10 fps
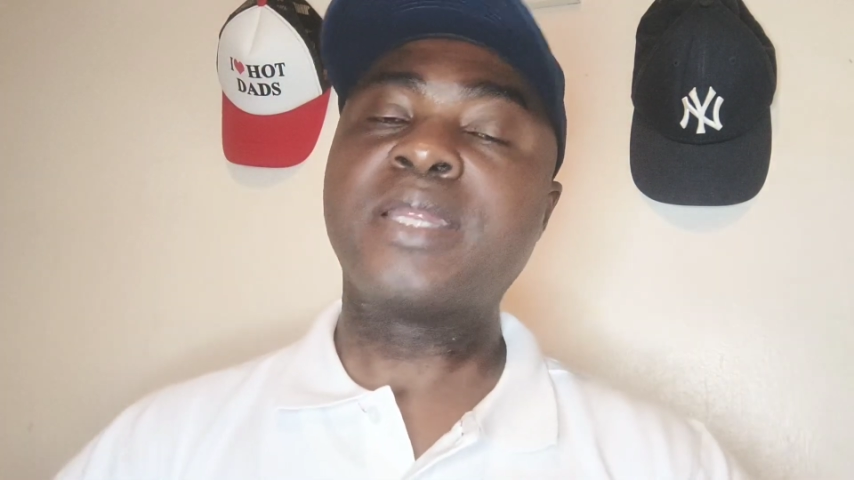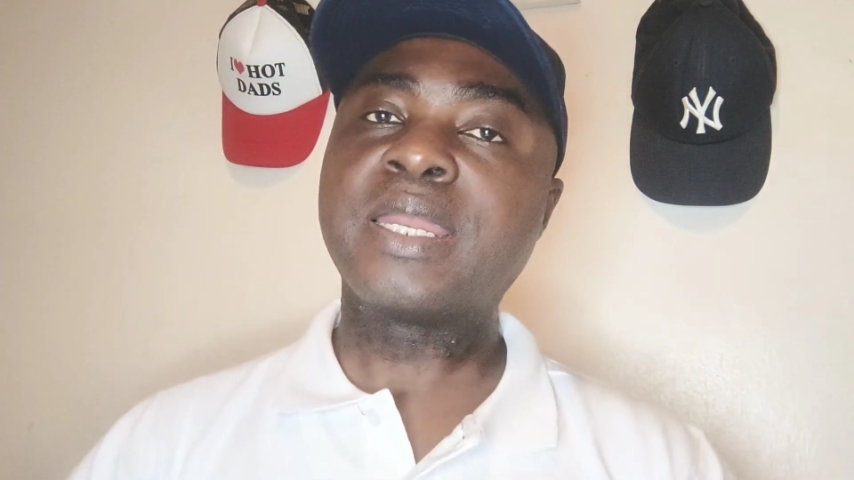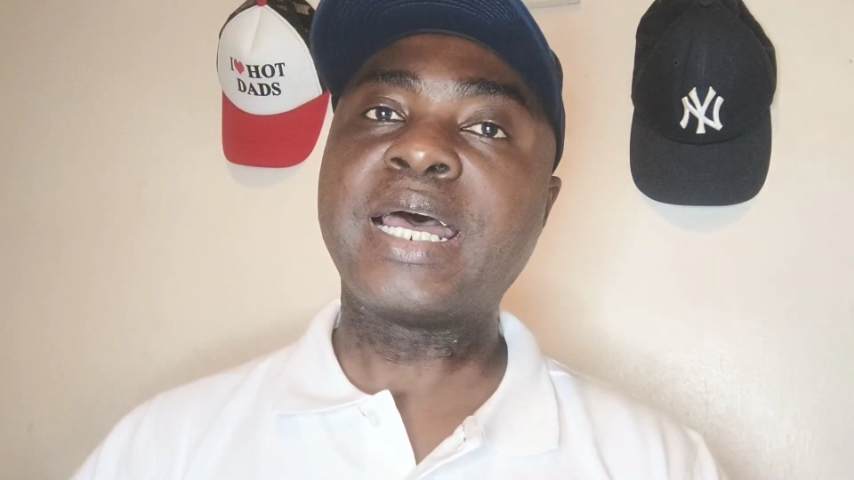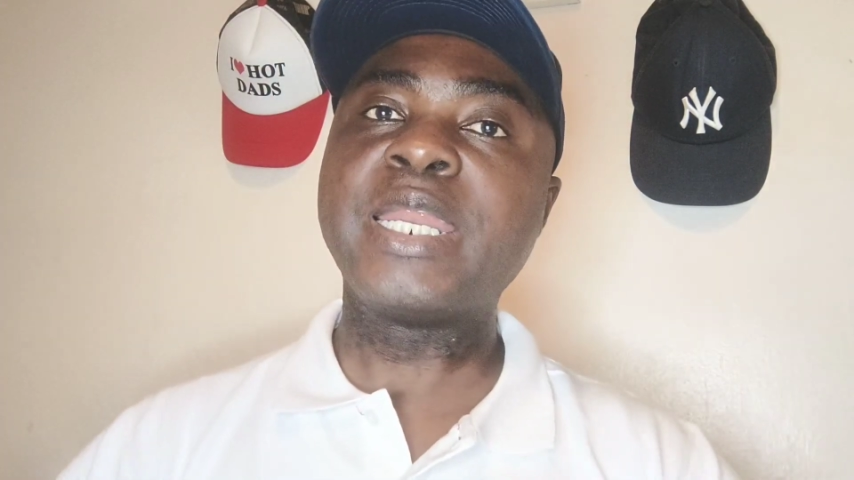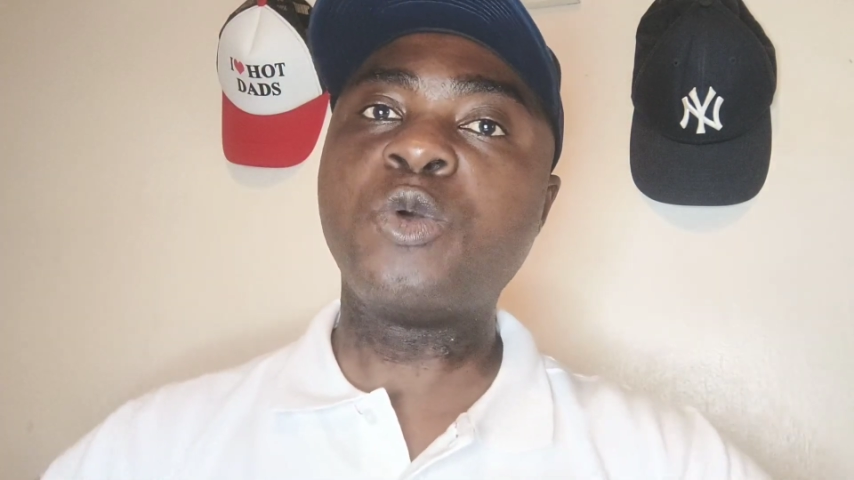
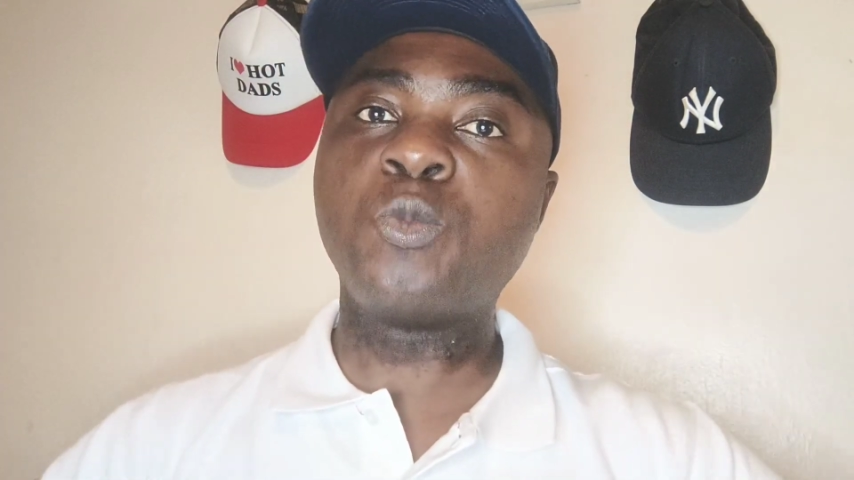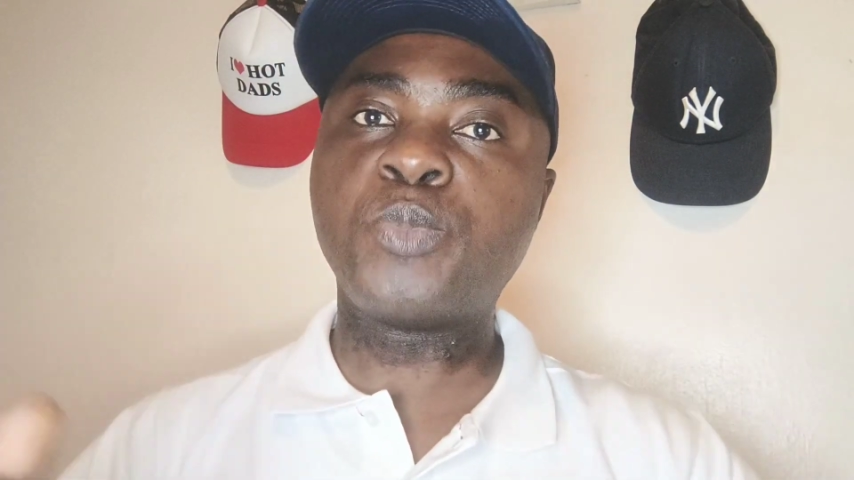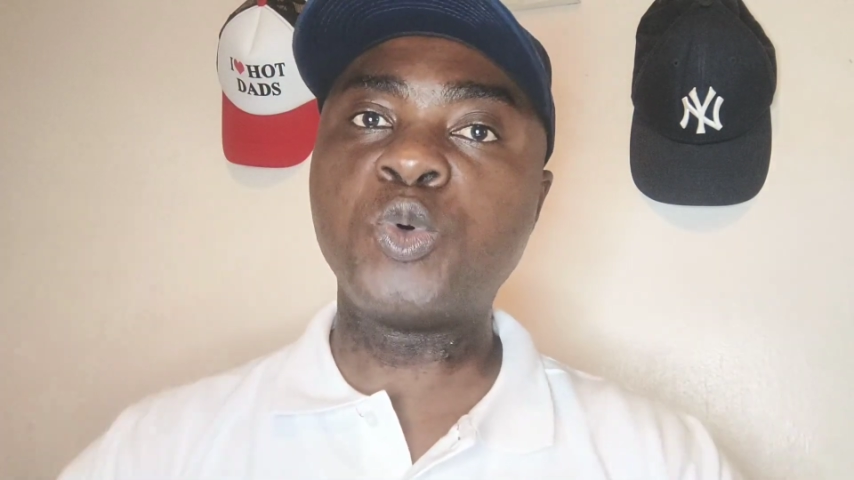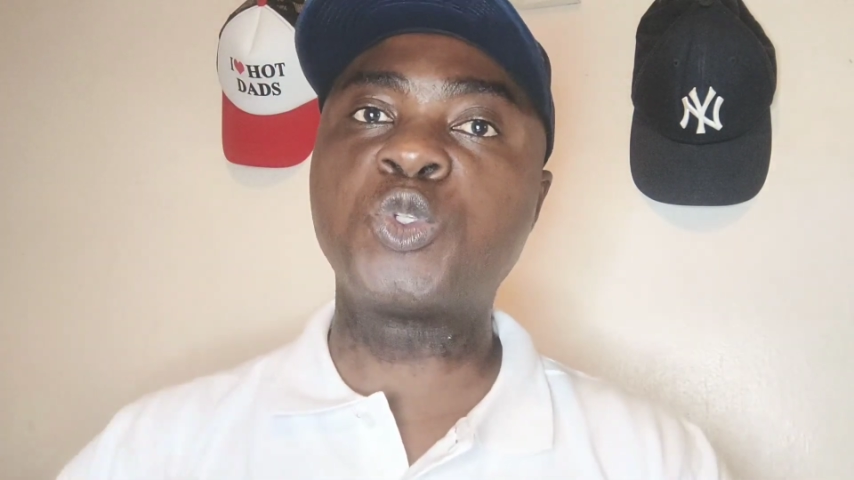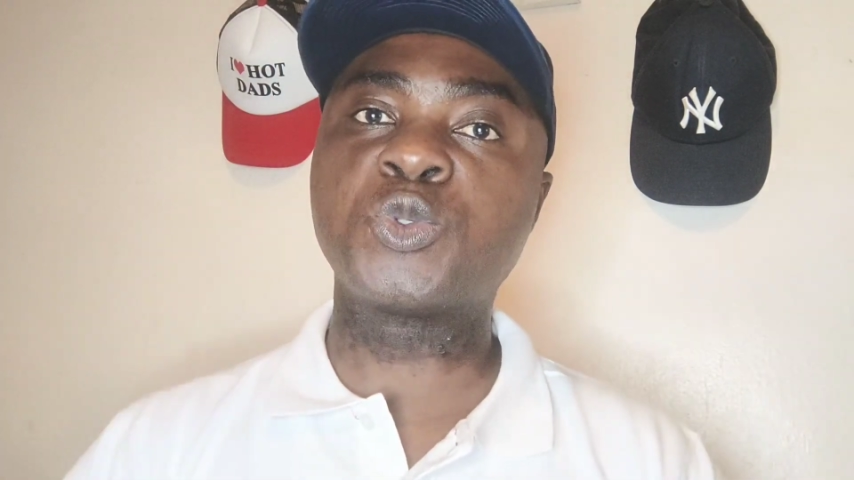that they will
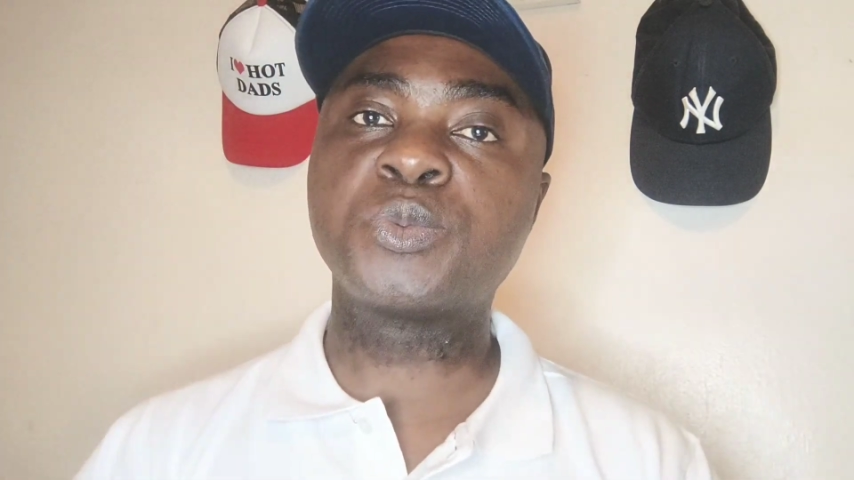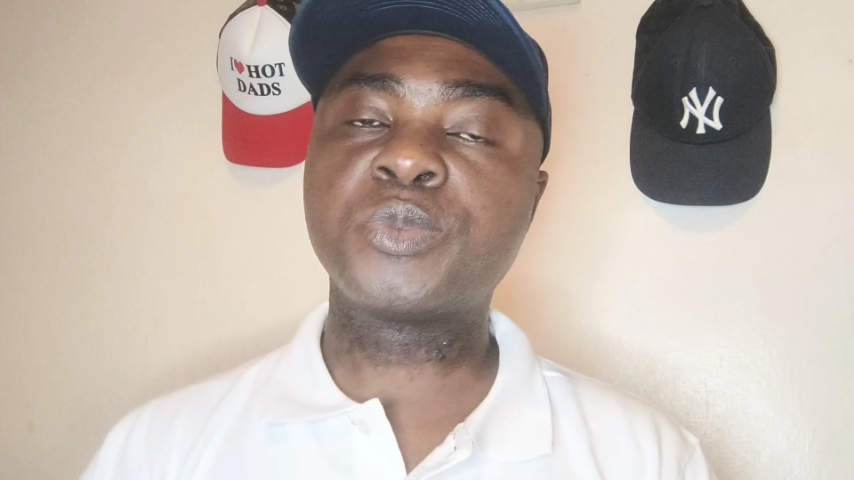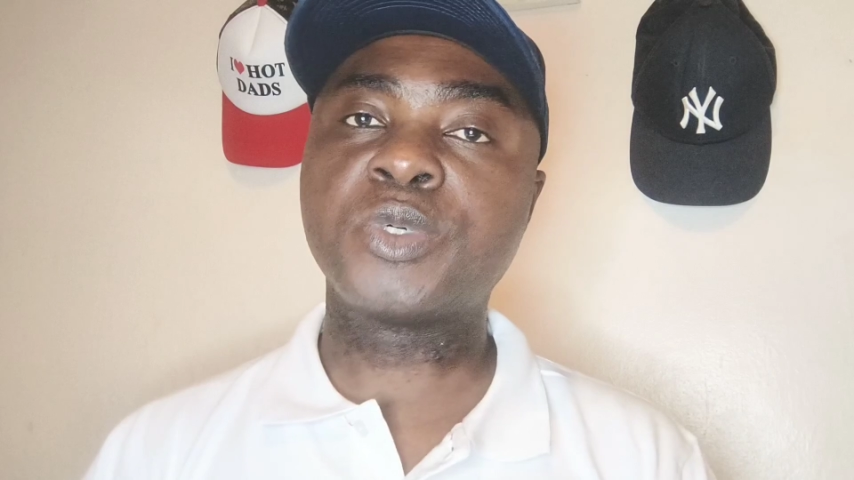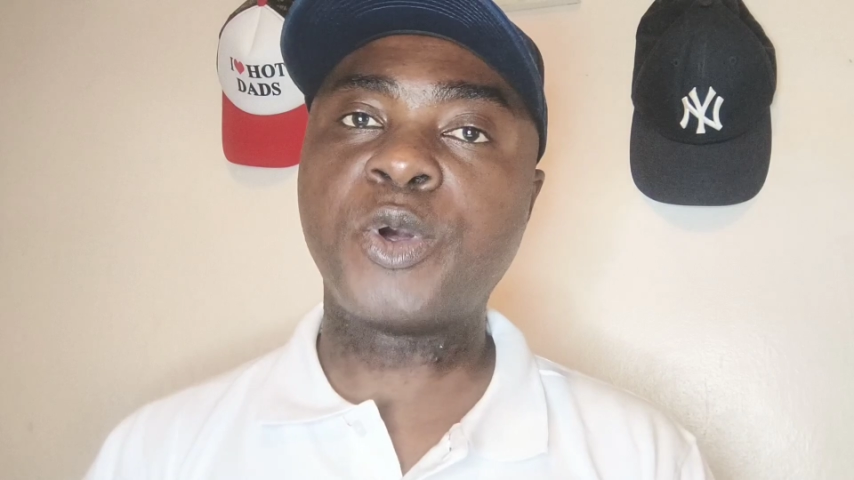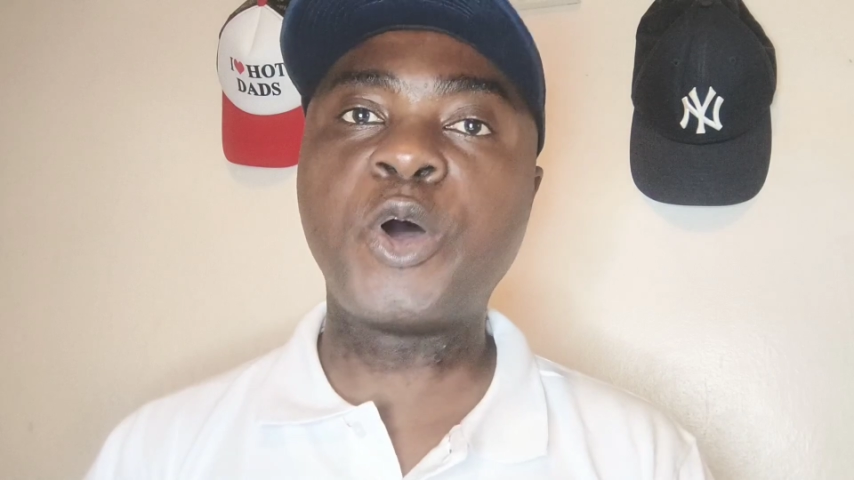put
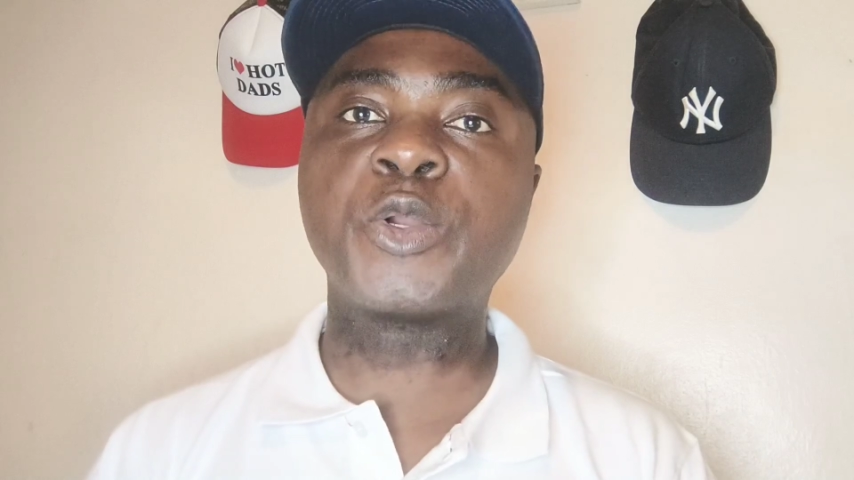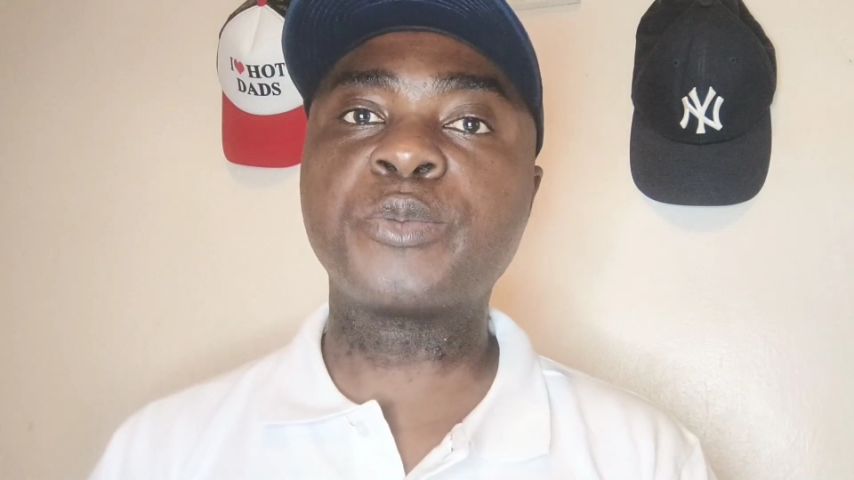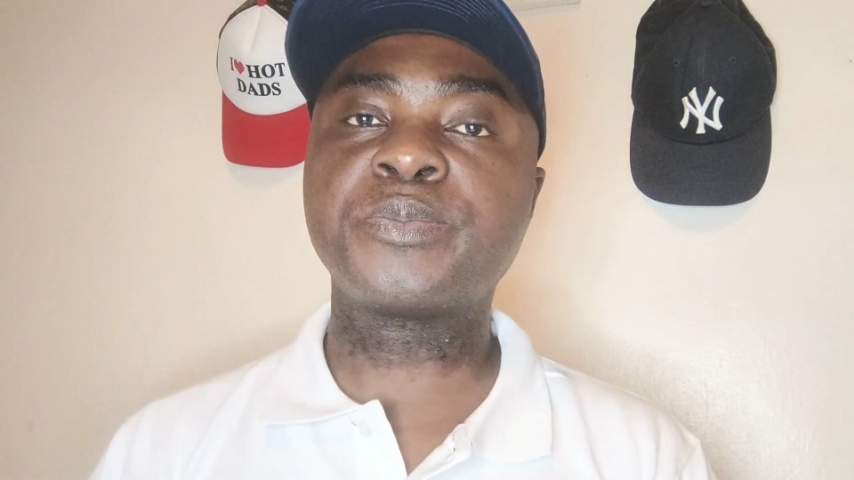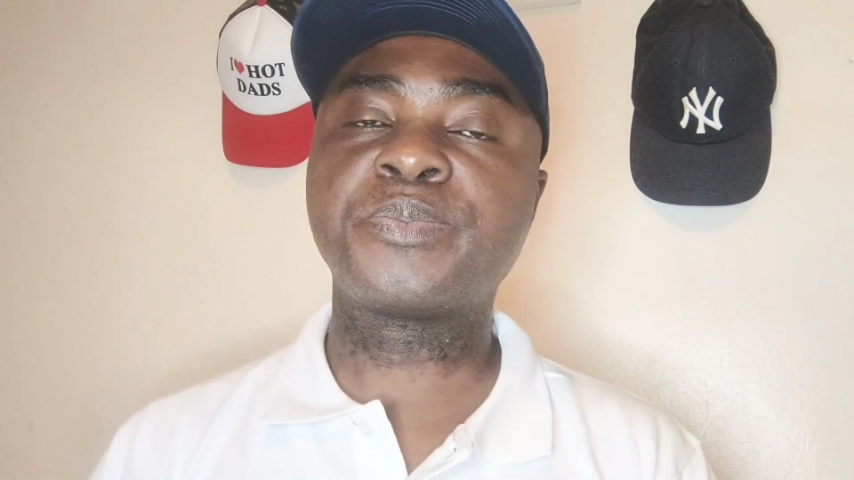on.